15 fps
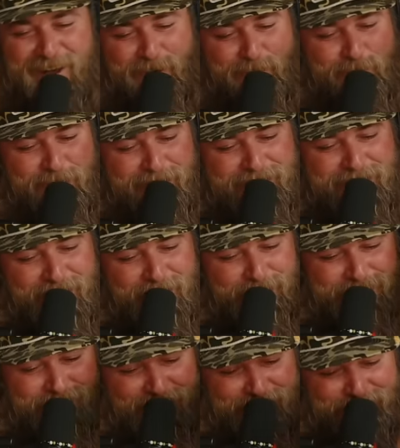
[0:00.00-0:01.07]
we
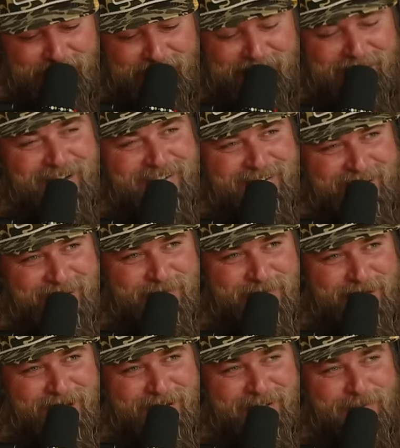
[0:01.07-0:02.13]
nose off in this some
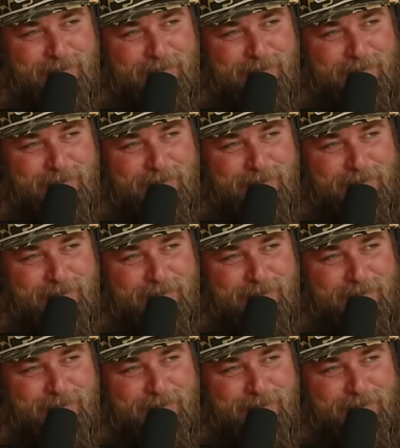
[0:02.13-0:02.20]
bitch,